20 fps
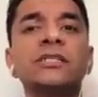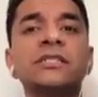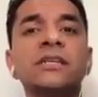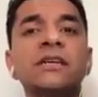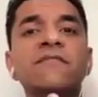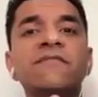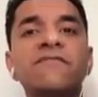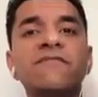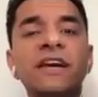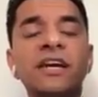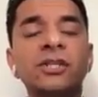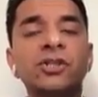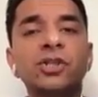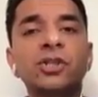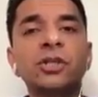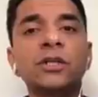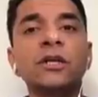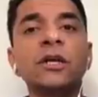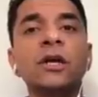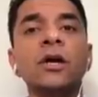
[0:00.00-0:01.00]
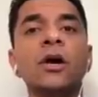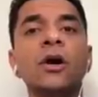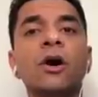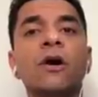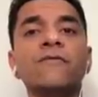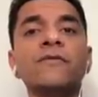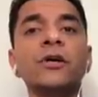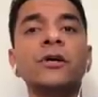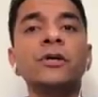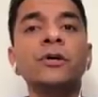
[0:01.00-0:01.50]
It's an infection
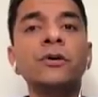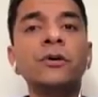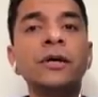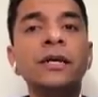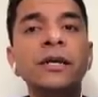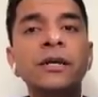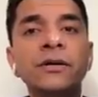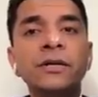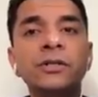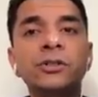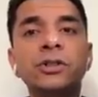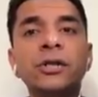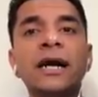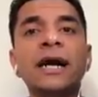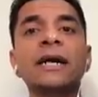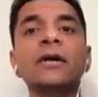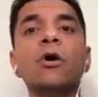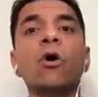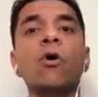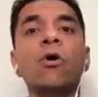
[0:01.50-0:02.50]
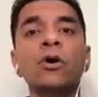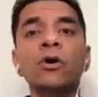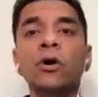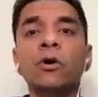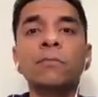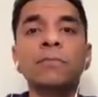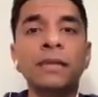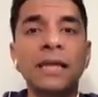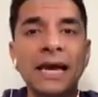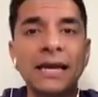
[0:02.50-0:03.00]
of your urinary tract or
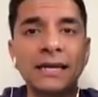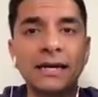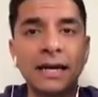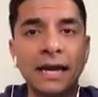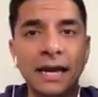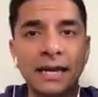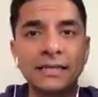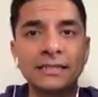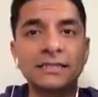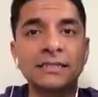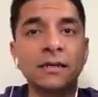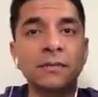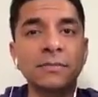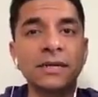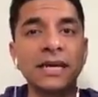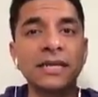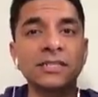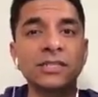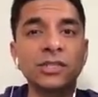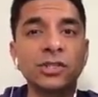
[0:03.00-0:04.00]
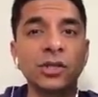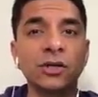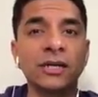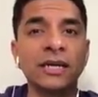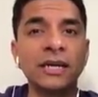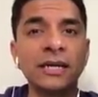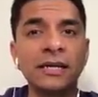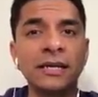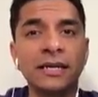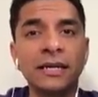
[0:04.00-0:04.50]
your bladder, and in some cases your
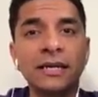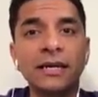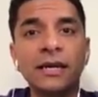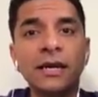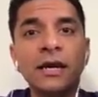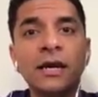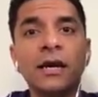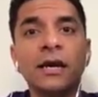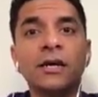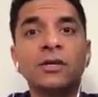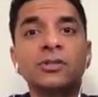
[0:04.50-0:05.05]
kidney.